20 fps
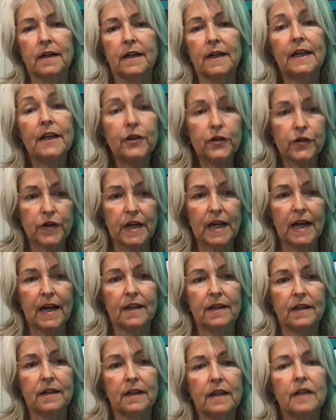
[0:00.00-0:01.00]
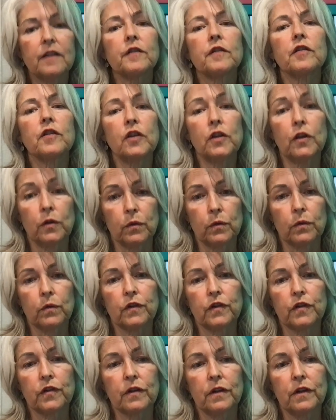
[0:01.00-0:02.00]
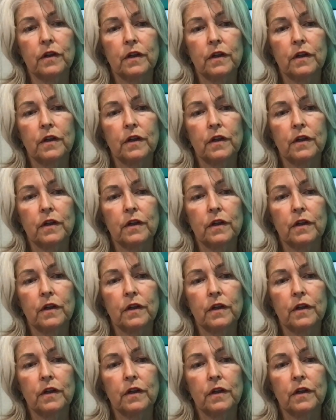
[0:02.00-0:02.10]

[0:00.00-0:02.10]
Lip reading: internet is huge,